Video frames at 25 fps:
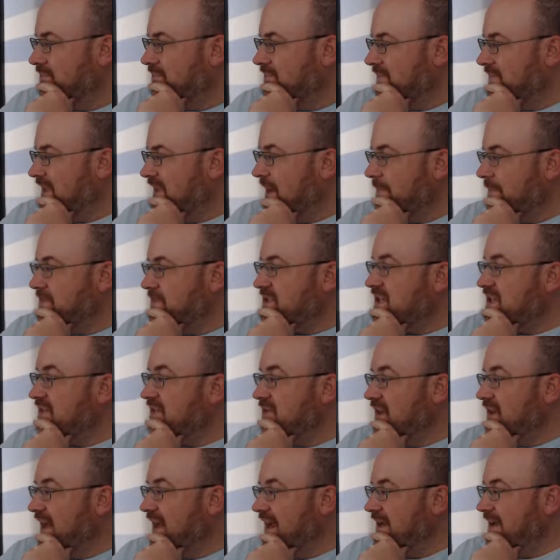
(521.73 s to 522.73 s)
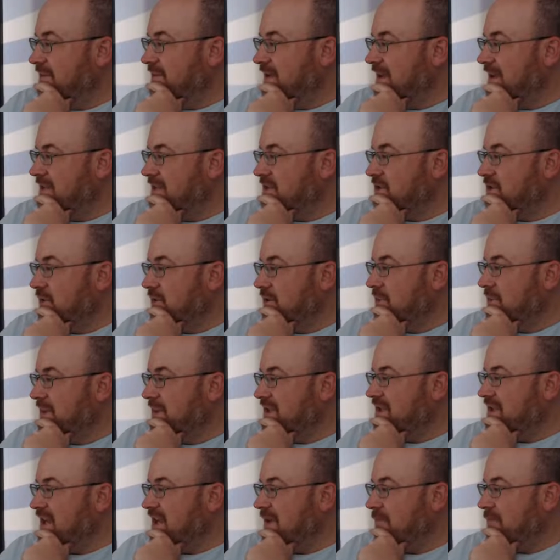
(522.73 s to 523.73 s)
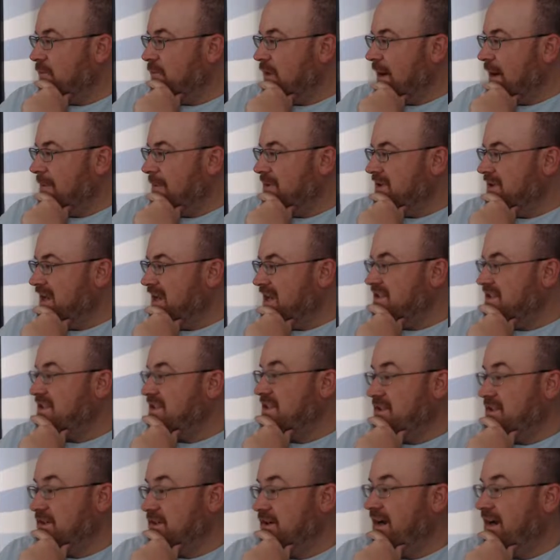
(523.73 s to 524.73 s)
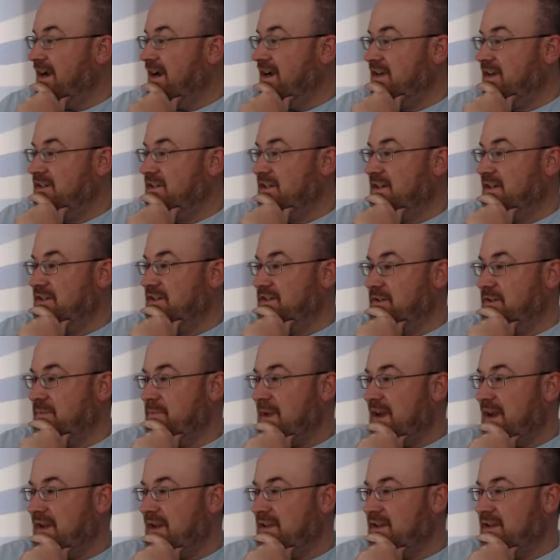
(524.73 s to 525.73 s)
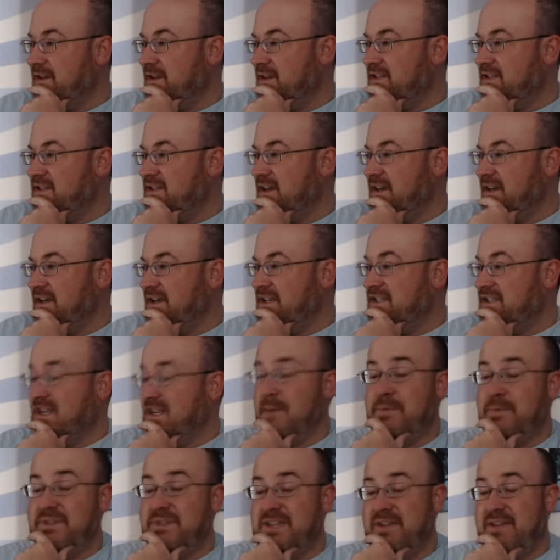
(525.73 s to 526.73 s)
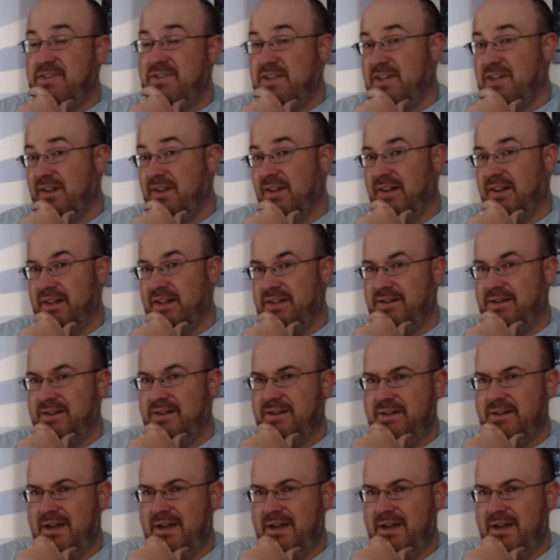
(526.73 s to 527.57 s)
Yep, Stephen Light. Yeah, his only win came for Robert Yates. That's correct, actually, back into Kentucky. Same with David Gilliland.